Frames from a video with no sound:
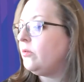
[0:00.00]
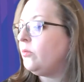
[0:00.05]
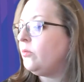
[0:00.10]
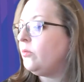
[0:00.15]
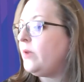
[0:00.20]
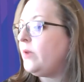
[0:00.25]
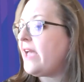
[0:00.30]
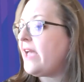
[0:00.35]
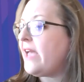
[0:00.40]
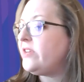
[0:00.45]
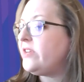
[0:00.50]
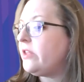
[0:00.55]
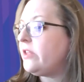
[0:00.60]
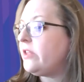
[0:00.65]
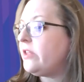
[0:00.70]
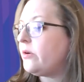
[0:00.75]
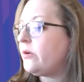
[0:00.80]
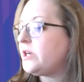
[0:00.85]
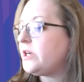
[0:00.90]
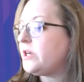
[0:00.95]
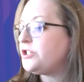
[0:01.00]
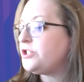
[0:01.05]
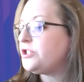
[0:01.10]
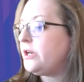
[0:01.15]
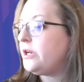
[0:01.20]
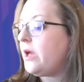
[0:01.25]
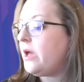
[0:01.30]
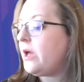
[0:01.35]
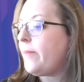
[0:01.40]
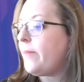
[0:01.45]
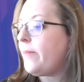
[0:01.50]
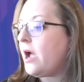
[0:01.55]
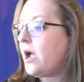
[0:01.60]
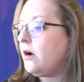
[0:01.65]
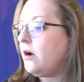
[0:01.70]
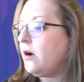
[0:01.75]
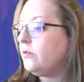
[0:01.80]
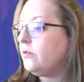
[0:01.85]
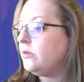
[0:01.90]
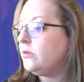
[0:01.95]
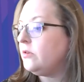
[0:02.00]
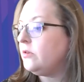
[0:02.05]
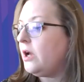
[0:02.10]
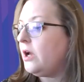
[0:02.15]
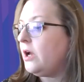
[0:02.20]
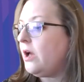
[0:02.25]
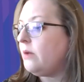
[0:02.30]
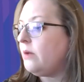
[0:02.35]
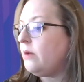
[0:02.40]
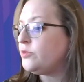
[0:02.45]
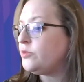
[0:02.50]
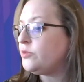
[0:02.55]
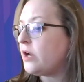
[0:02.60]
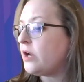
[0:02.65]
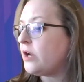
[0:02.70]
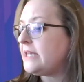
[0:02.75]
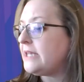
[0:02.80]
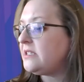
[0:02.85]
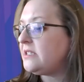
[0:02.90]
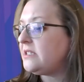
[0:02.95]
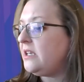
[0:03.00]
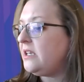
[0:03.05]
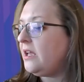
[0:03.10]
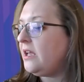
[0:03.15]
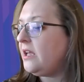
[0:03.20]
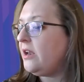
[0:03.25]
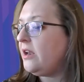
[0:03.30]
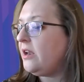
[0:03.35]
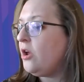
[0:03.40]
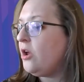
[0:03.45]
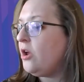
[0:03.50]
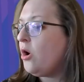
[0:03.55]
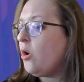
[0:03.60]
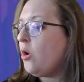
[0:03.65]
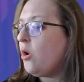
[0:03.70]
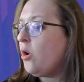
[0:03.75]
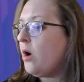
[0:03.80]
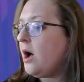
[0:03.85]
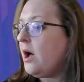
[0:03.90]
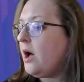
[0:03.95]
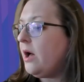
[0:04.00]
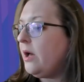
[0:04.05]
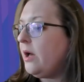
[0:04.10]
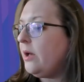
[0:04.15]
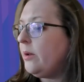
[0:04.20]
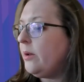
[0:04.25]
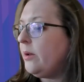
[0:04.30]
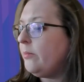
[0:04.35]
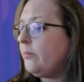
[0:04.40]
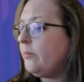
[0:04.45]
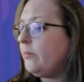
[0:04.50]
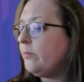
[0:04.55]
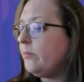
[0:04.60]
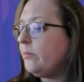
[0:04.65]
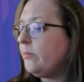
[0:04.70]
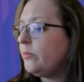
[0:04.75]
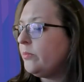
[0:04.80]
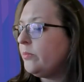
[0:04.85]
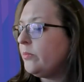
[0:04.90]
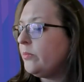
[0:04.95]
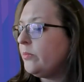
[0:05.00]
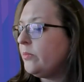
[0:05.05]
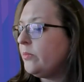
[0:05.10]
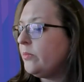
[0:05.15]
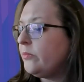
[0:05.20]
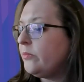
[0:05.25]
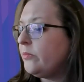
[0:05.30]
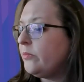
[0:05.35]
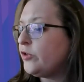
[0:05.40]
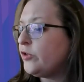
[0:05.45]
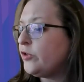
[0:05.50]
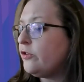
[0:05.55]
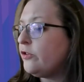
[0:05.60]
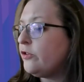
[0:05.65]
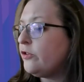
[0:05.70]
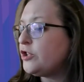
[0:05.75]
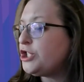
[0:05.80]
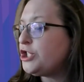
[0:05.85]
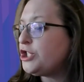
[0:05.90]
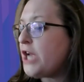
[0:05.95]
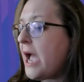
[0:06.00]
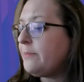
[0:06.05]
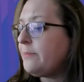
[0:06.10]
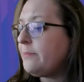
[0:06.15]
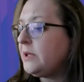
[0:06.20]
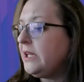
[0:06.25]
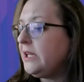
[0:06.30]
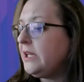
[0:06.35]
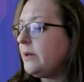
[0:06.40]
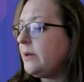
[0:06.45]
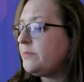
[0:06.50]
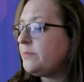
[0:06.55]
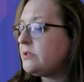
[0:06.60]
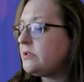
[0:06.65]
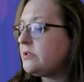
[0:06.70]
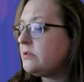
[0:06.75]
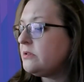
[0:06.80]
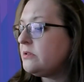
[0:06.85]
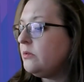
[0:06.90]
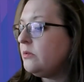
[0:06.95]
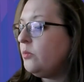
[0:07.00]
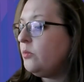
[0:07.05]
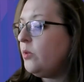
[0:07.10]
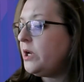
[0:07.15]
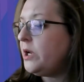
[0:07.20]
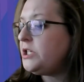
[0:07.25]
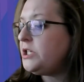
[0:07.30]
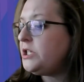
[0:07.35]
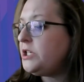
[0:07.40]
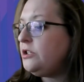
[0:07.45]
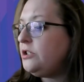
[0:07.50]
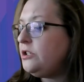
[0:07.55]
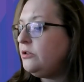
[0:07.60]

We have another question about dry skin. For chapped lips, what do